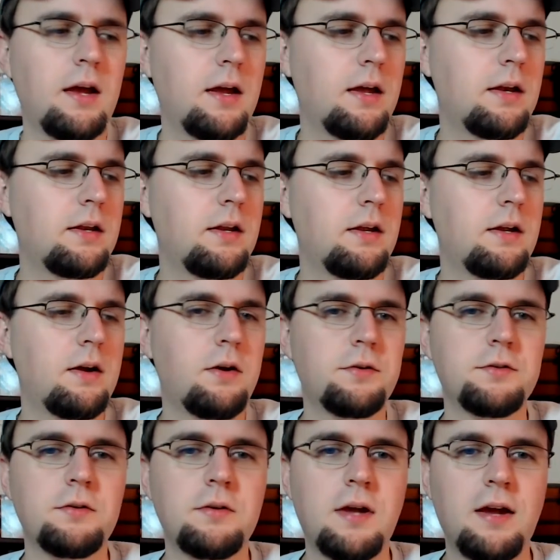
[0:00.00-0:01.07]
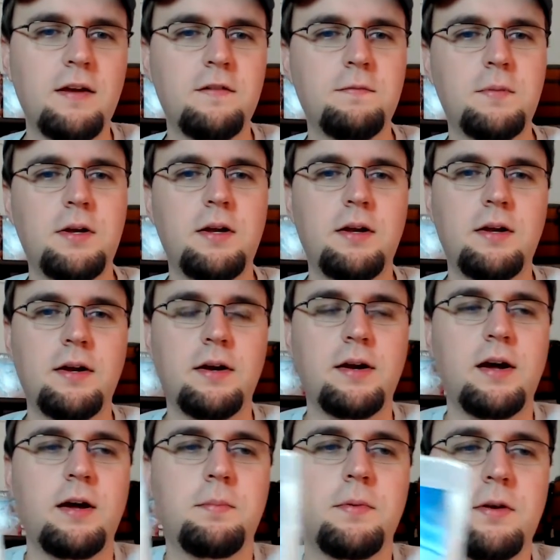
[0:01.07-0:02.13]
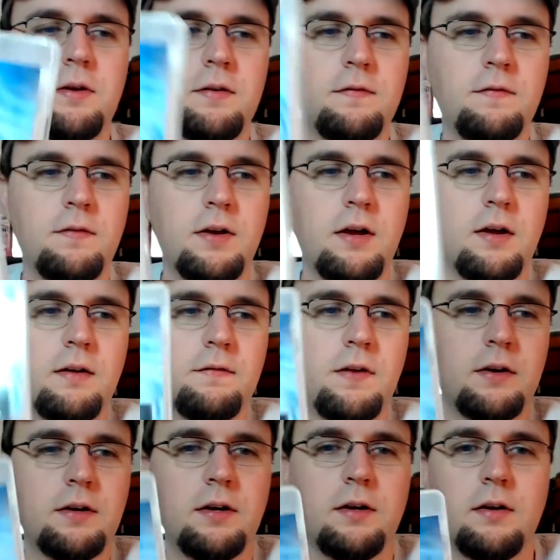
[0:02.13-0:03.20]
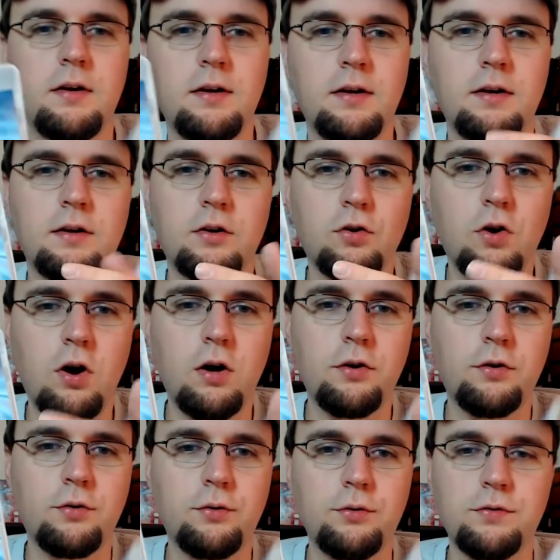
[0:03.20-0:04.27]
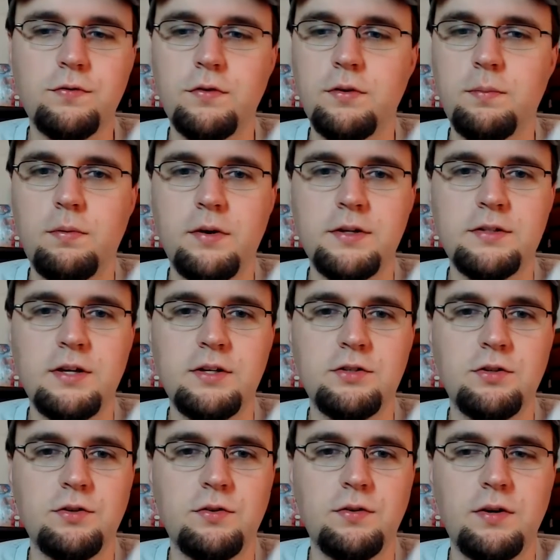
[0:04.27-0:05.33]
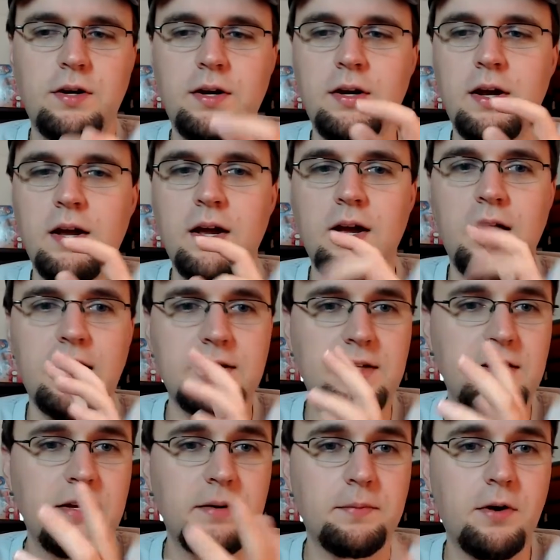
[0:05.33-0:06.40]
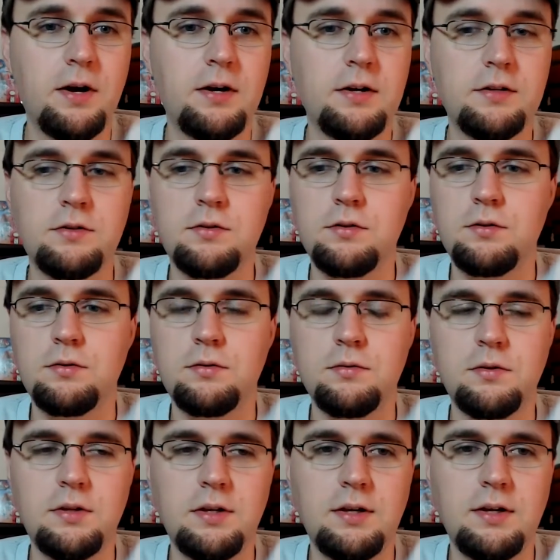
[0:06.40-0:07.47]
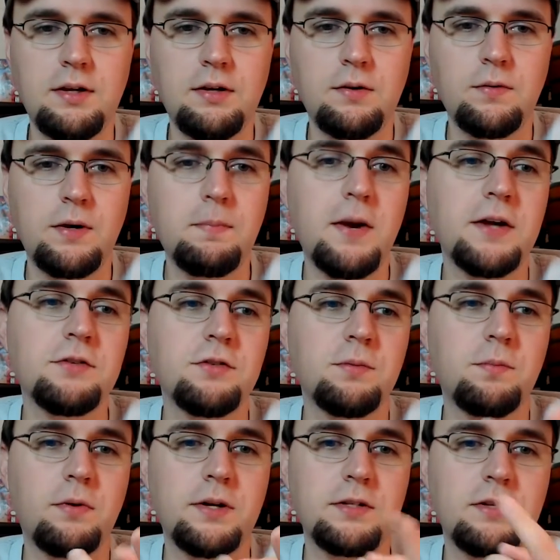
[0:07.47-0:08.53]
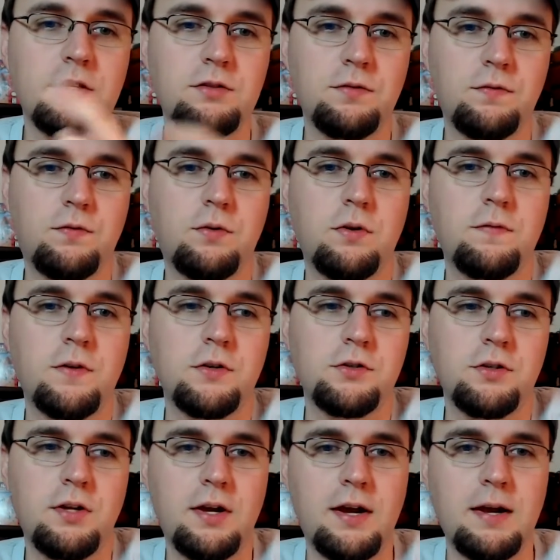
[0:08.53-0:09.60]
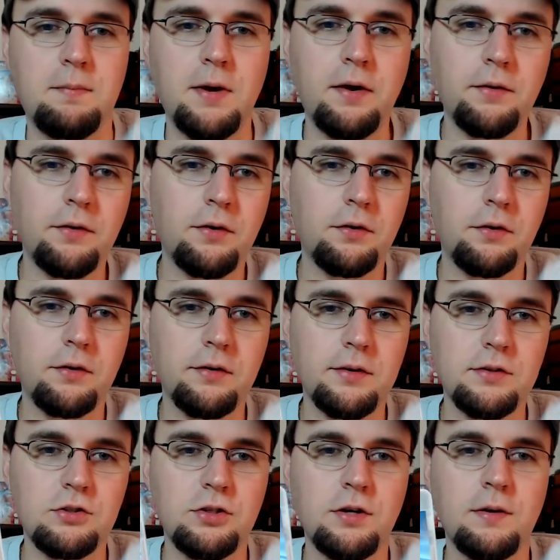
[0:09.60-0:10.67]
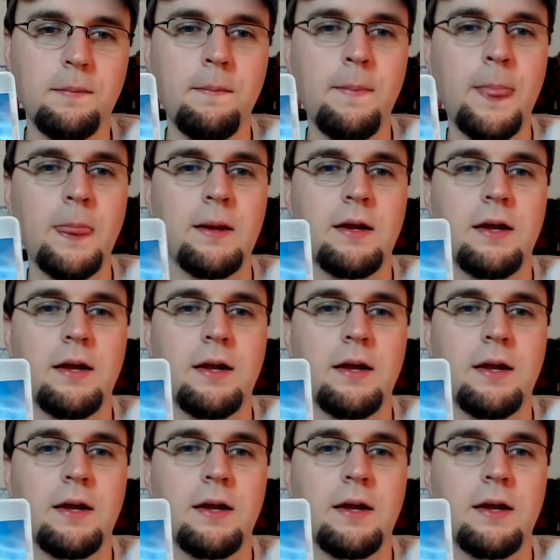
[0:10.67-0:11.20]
And he also gave me a copy of Valkyria Chronicles for the PlayStation 3, as he upgraded to the remastered PlayStation 4 version that came out earlier this year.